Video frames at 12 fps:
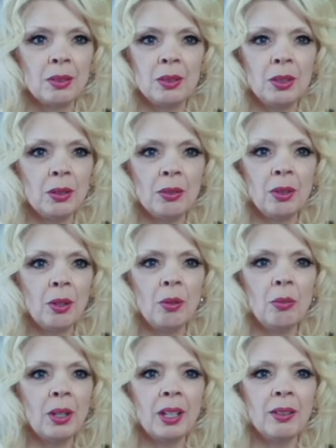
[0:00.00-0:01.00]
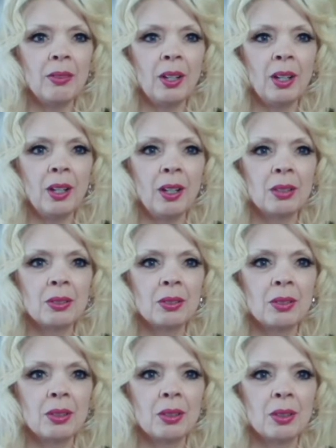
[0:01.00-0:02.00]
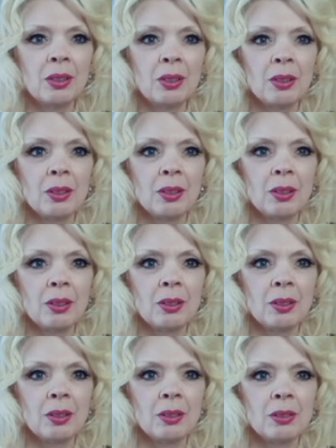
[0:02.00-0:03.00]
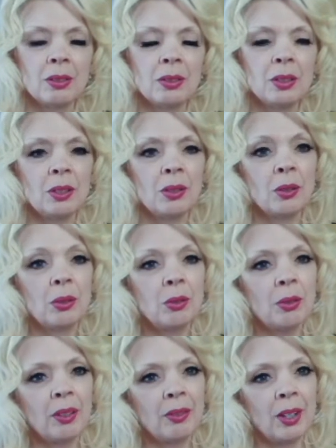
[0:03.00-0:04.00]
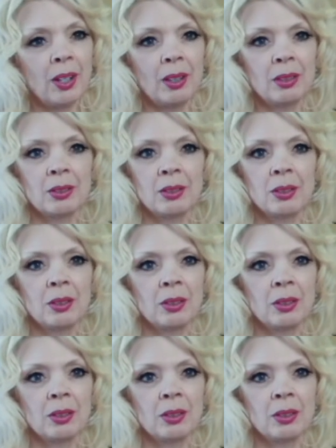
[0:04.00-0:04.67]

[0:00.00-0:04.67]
Do you know what I've lost? Do you know who I've lost?